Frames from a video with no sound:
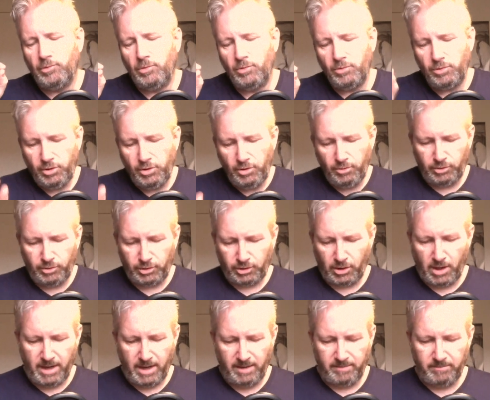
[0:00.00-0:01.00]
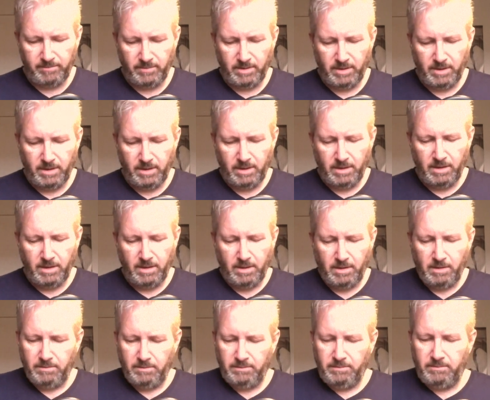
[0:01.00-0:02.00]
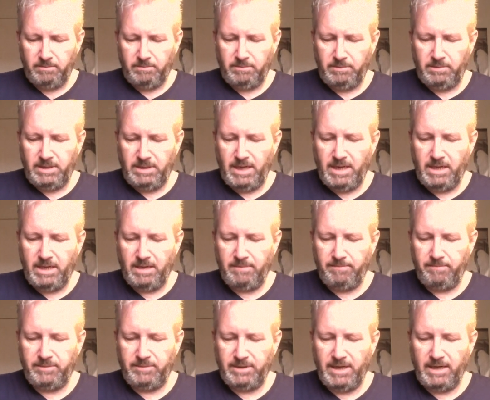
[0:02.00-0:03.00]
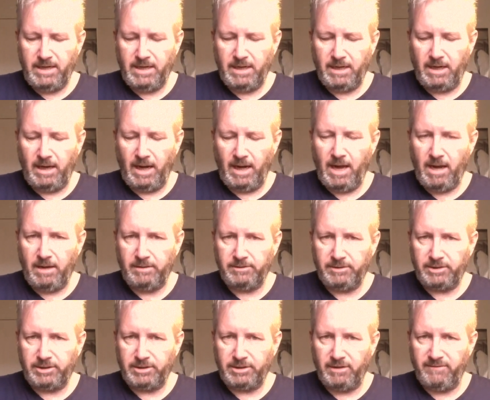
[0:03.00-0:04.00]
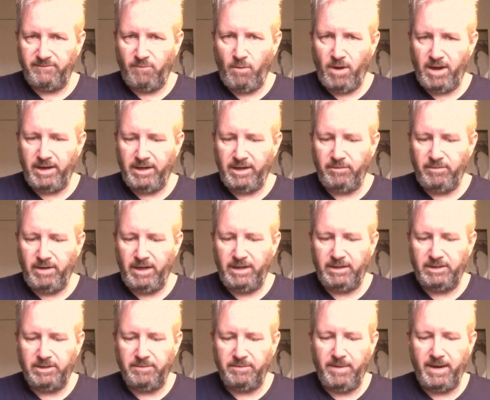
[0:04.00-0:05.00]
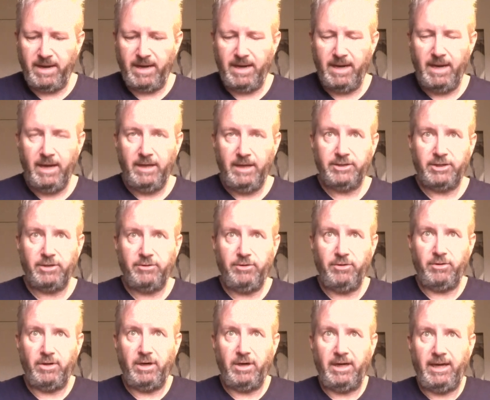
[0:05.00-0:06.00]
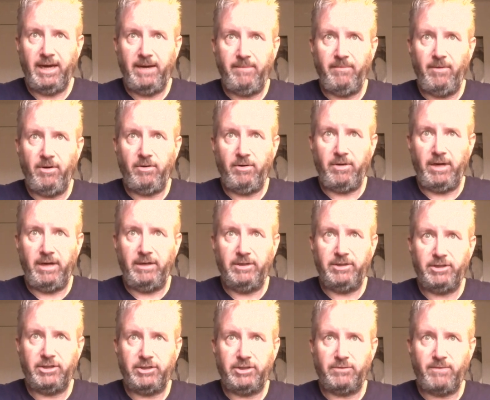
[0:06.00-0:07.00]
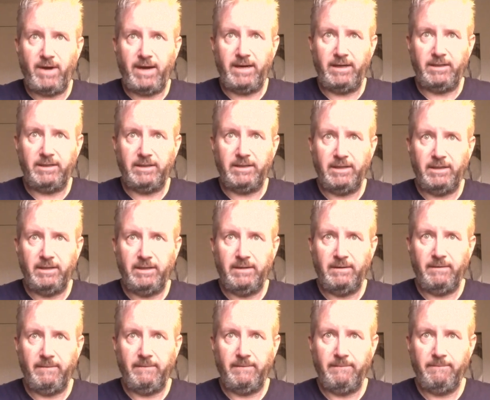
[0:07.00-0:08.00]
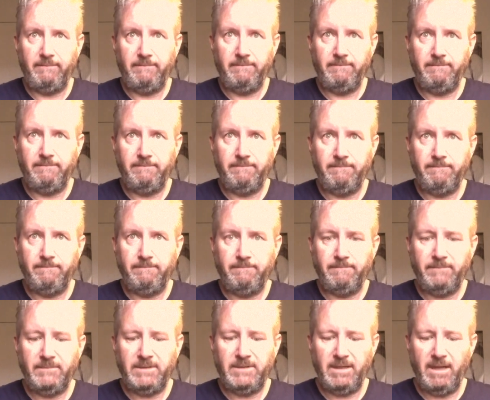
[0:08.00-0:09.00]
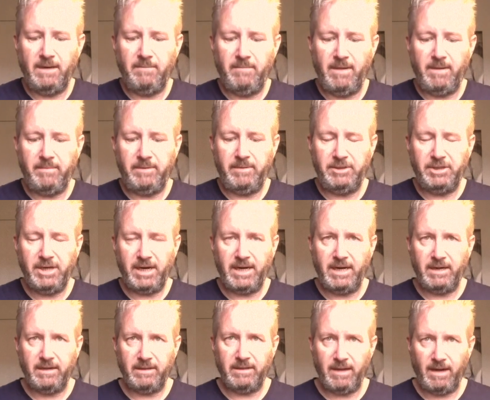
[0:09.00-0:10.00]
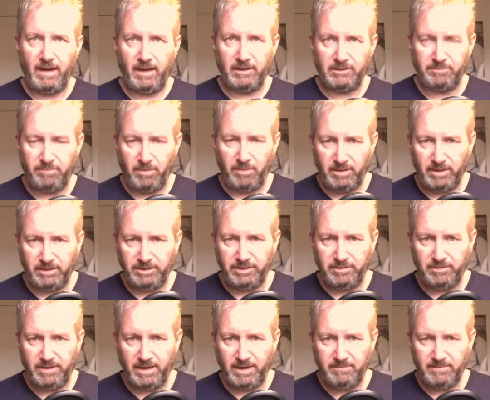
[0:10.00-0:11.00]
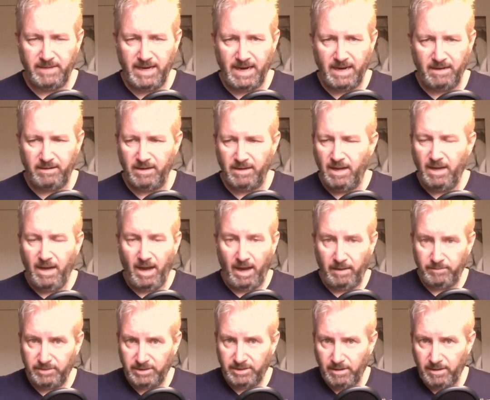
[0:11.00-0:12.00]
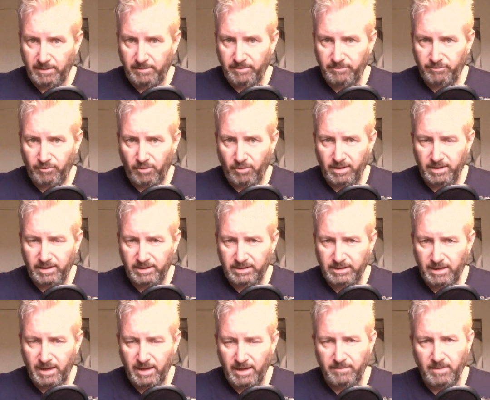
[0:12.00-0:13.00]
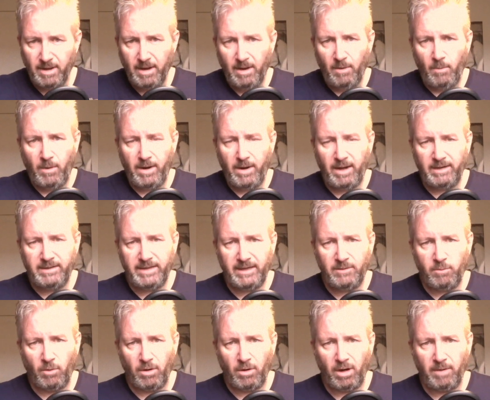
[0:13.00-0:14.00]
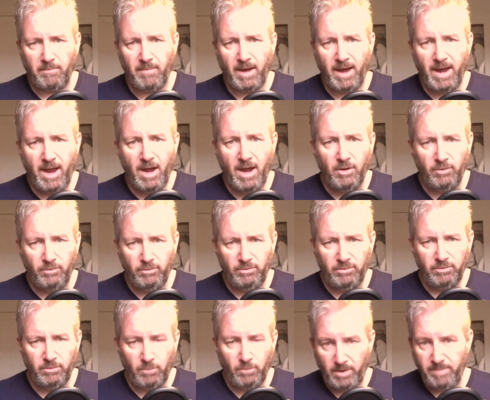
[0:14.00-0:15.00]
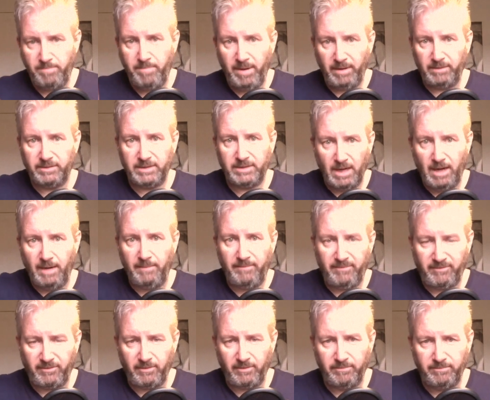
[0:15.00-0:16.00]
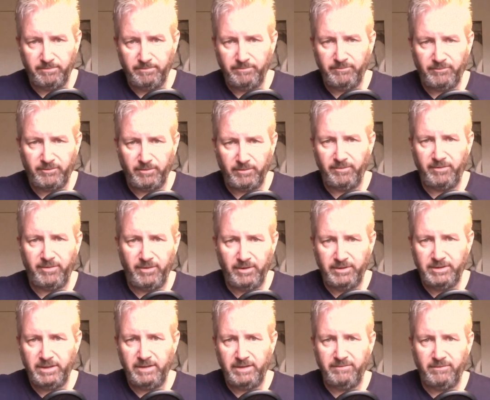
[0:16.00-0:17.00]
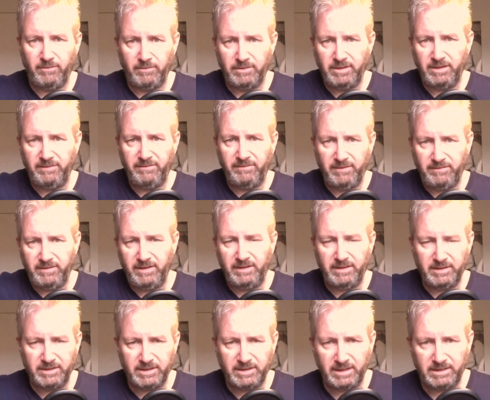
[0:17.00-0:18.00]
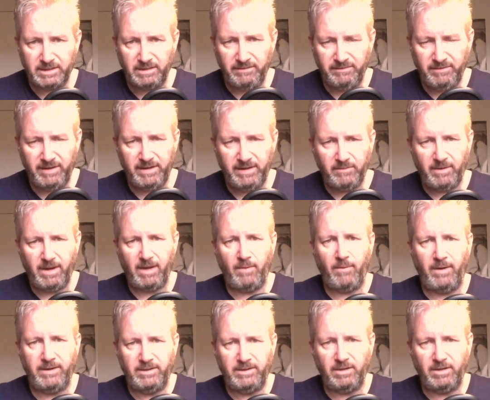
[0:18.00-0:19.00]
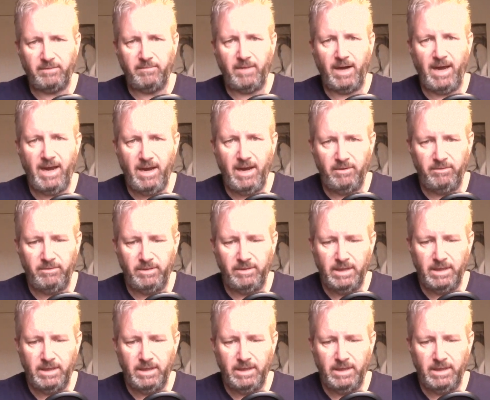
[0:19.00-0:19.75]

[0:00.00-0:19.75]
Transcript: you try and take a take a glance of where you need to be so you can keep looking straight to then maybe check it at the last point as you come down. I was going with Roy at the time. When I did one on my own, we built up from from 30, 40, 50 to 60 feet. When I went on my own,